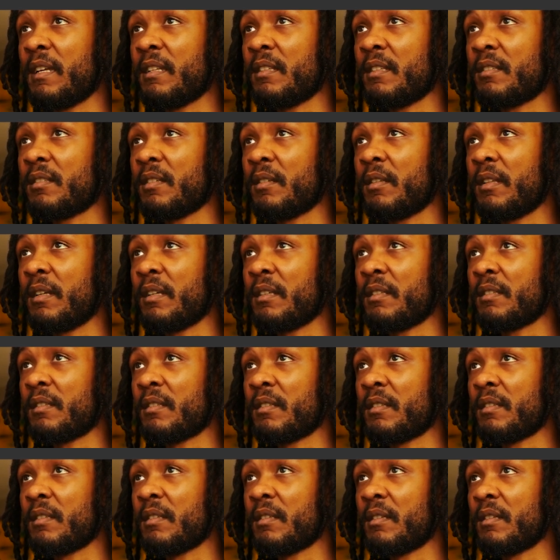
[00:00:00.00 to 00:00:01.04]
So let's
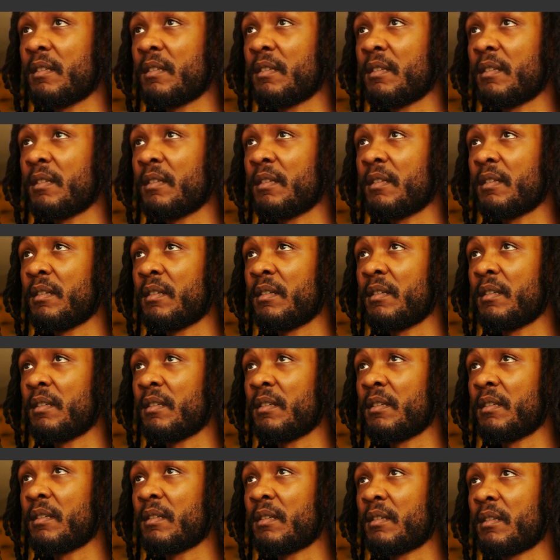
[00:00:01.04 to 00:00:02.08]

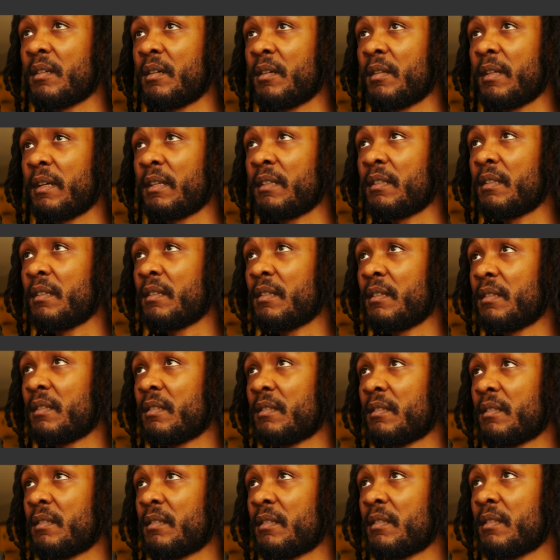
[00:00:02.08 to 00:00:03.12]
go like this.